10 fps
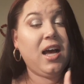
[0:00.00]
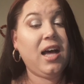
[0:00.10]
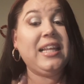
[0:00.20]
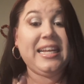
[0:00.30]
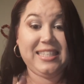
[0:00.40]

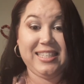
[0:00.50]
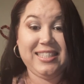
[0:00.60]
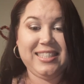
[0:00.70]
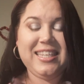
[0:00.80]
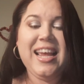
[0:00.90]
Atlantis.
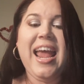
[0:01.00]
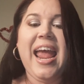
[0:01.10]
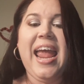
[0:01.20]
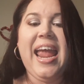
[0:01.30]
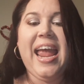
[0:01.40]

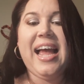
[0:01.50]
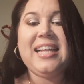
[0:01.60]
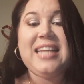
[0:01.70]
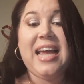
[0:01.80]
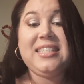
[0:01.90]

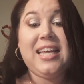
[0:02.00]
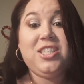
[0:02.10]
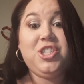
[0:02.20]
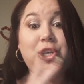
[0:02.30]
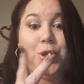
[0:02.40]
And I
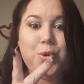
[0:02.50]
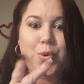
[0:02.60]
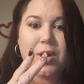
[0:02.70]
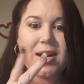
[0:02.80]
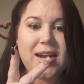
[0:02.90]
said two
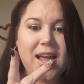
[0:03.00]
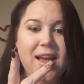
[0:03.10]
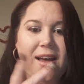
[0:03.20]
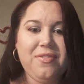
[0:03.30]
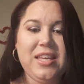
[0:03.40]

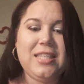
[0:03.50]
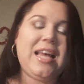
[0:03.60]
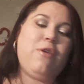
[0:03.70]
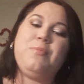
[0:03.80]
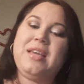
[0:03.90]
of these
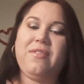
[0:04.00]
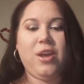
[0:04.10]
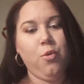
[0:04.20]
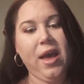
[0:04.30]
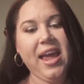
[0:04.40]
I will be
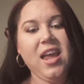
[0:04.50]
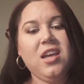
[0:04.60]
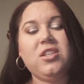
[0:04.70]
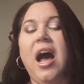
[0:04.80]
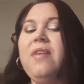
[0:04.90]
giving away.
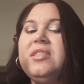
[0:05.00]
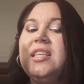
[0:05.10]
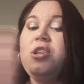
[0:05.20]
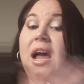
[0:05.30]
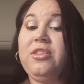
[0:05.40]
So
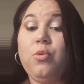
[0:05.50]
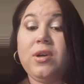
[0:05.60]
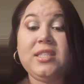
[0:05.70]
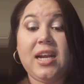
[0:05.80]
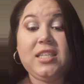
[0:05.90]
obviously not the
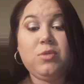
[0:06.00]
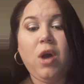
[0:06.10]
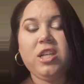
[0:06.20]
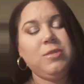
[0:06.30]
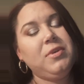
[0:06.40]
ones that I
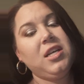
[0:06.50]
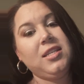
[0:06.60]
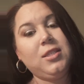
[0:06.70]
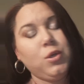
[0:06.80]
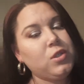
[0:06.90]
swatched,
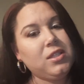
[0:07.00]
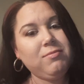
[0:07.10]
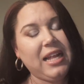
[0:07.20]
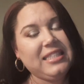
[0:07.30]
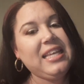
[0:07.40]
because
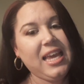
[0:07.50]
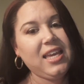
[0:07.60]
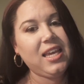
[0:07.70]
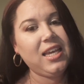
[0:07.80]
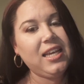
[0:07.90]
that's
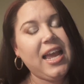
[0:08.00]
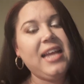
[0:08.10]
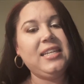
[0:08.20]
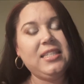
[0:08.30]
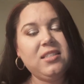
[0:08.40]
icky
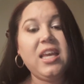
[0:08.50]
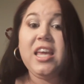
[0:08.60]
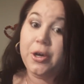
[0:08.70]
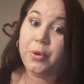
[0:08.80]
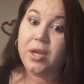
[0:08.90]
and
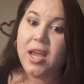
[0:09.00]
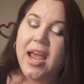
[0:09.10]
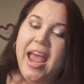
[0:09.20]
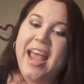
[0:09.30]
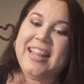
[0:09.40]
ill,
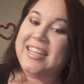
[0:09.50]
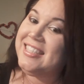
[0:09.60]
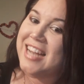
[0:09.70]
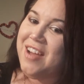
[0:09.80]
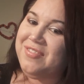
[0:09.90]
and
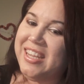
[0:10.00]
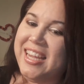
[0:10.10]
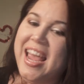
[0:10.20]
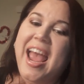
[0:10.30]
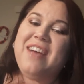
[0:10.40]
that's not
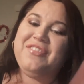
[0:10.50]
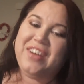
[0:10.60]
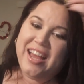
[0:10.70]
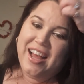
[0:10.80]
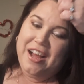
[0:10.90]
me.
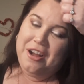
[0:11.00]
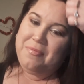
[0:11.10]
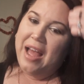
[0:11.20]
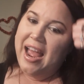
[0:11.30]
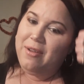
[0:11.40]
But
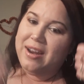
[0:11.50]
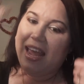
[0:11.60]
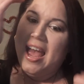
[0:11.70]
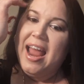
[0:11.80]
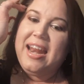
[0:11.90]
I went
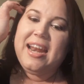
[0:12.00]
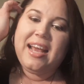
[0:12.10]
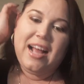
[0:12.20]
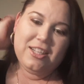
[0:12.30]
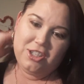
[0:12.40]
ahead and
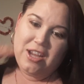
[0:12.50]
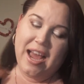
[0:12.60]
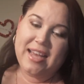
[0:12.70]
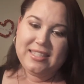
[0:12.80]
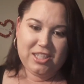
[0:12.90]
I got you
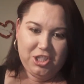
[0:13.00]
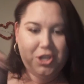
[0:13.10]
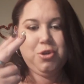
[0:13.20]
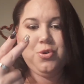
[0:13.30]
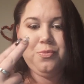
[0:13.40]
guys
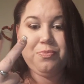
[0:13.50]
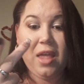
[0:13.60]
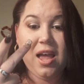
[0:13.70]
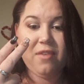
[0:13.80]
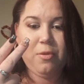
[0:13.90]
two
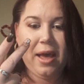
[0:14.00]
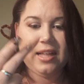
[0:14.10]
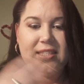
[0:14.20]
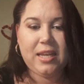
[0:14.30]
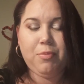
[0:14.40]
of the
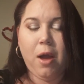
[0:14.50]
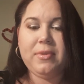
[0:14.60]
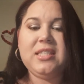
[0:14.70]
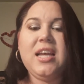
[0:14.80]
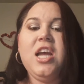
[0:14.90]
palettes like
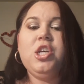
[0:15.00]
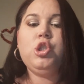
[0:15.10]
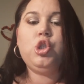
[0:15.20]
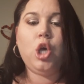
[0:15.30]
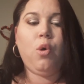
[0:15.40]
promised.
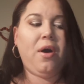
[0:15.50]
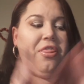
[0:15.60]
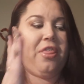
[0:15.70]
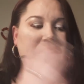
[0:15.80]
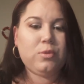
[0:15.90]
So
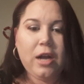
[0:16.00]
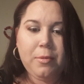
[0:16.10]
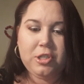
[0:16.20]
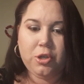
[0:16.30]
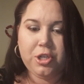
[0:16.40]
that's what I'll
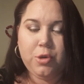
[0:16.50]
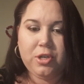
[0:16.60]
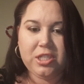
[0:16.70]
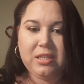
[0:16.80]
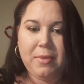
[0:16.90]
be showing you
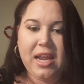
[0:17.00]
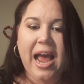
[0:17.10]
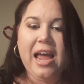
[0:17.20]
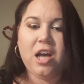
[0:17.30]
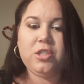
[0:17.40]
in just a minute.
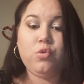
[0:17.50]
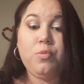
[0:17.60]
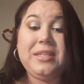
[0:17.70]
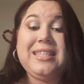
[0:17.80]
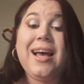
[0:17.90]
I also will
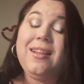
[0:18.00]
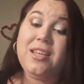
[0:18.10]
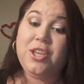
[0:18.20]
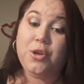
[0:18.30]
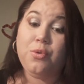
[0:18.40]
be
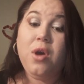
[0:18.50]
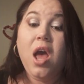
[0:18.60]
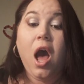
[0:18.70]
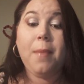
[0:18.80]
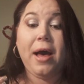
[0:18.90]
telling you
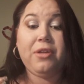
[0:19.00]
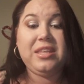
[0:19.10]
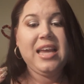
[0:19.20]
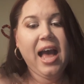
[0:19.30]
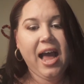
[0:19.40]
about
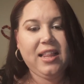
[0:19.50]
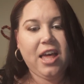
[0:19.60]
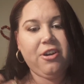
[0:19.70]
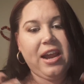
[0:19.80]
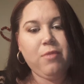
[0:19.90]
the
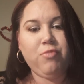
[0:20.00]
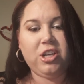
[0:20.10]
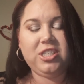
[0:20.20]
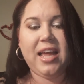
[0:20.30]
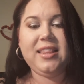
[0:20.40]
highlighter and
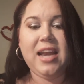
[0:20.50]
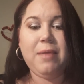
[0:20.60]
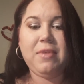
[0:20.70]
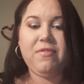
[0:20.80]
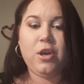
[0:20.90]
brush set that
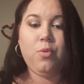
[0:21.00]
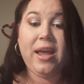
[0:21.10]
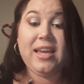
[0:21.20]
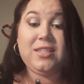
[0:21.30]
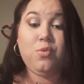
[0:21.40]
I'm giving
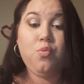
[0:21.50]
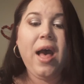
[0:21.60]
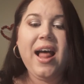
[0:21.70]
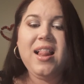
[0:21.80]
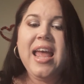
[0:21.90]
away as
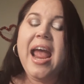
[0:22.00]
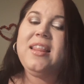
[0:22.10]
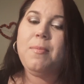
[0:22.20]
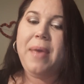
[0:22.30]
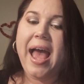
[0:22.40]
well.
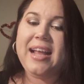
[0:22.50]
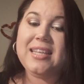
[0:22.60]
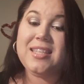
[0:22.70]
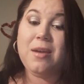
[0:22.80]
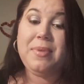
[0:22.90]
And the bag
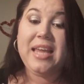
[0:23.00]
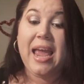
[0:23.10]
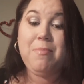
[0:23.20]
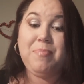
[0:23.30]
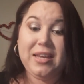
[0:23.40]
is going to be
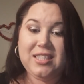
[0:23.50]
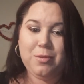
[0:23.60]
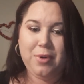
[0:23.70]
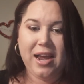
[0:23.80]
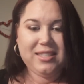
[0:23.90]
a big
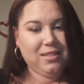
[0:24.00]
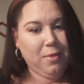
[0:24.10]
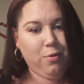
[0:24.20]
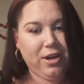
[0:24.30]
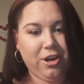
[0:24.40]
surprise to
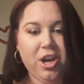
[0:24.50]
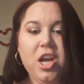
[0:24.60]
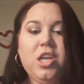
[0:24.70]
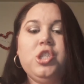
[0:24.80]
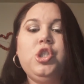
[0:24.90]
my winner.
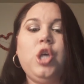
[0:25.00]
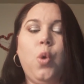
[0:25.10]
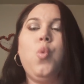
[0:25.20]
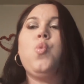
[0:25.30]
So